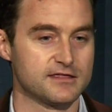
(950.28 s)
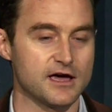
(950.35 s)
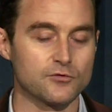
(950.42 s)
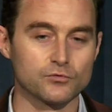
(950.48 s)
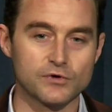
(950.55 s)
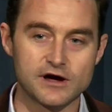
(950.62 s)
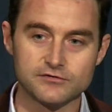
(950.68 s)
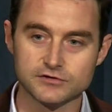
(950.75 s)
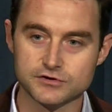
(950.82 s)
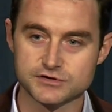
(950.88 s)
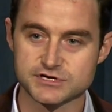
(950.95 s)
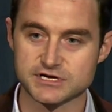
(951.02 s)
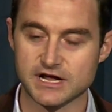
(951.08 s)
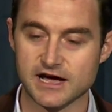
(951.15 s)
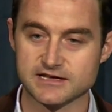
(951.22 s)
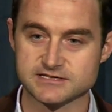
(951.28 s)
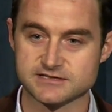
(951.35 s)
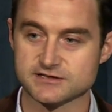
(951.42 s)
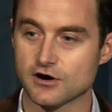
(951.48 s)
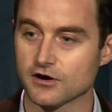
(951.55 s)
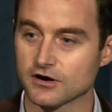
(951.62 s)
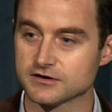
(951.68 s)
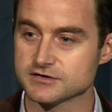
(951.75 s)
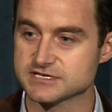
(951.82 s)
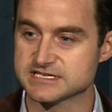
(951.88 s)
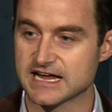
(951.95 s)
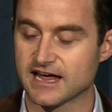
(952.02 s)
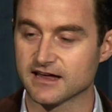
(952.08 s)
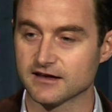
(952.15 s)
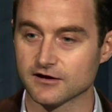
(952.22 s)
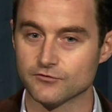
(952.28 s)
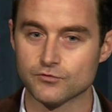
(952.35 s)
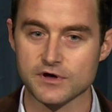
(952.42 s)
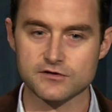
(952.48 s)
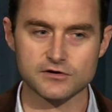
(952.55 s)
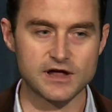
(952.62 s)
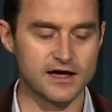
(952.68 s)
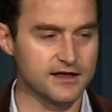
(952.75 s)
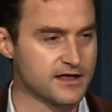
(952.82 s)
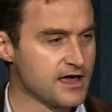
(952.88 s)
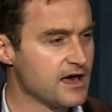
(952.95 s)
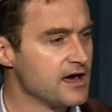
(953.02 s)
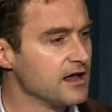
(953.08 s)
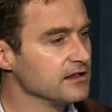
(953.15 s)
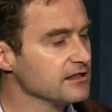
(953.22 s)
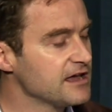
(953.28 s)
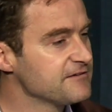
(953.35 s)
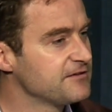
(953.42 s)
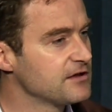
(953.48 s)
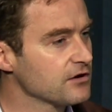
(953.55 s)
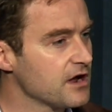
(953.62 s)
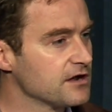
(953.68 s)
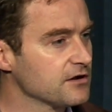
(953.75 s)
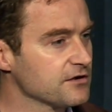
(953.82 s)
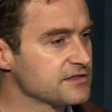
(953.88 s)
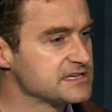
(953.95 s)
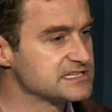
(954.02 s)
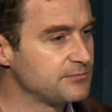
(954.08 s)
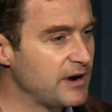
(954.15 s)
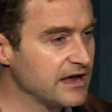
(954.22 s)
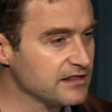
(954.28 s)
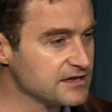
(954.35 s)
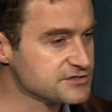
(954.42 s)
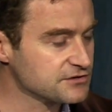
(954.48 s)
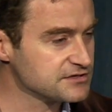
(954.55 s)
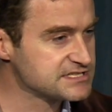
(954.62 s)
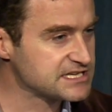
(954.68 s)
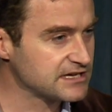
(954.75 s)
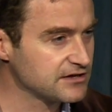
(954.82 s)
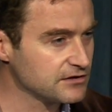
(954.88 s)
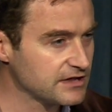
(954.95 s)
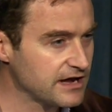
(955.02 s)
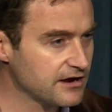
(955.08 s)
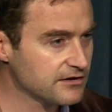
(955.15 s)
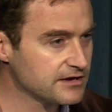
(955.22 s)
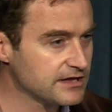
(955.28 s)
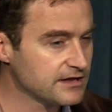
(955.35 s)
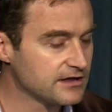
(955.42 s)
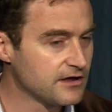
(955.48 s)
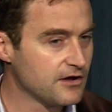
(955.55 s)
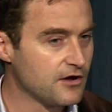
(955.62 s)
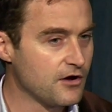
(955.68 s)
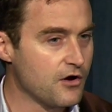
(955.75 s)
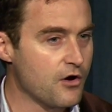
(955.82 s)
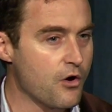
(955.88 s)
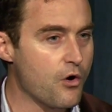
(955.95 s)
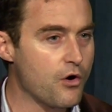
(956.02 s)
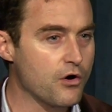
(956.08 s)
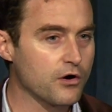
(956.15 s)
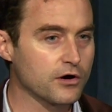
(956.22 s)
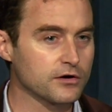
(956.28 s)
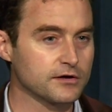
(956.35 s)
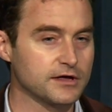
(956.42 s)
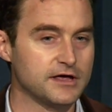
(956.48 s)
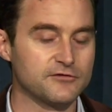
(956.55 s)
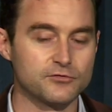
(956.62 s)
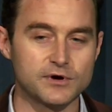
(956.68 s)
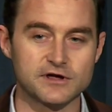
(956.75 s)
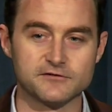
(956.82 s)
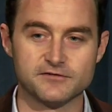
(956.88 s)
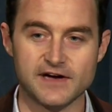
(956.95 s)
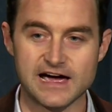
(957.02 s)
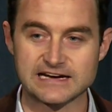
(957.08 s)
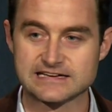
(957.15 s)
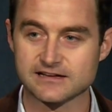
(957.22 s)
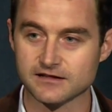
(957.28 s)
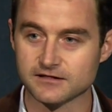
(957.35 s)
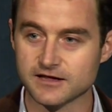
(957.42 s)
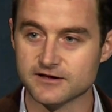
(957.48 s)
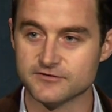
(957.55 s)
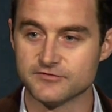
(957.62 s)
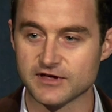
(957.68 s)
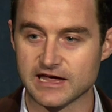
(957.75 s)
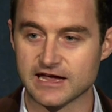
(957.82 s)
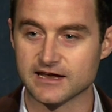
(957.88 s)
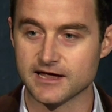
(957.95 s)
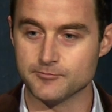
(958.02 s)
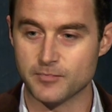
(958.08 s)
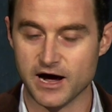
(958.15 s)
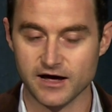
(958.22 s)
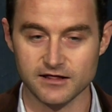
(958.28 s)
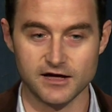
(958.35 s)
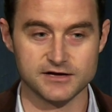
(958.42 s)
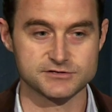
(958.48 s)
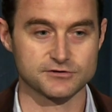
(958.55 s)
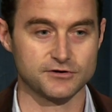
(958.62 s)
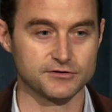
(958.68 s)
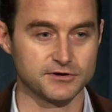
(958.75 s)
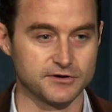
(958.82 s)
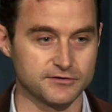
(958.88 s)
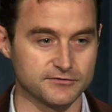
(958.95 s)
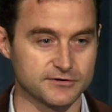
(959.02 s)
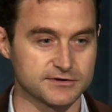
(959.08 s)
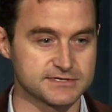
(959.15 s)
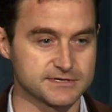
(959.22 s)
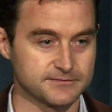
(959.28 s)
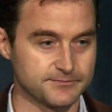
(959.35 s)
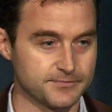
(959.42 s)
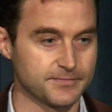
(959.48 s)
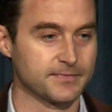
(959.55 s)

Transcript: that revolutionizes our understanding of whether or not life here on Earth is a biological singularity, or if we in fact live in a biological universe.